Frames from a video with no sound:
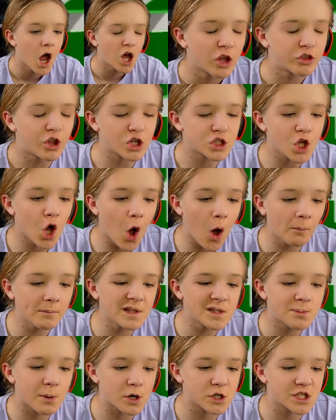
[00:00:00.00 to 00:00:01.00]
There's a
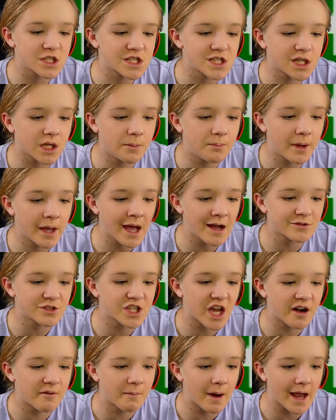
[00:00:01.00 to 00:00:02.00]
homeless person sleeping
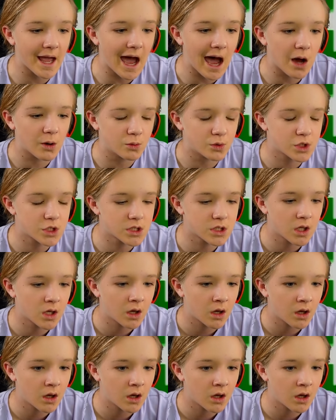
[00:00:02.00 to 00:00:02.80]
outside my house.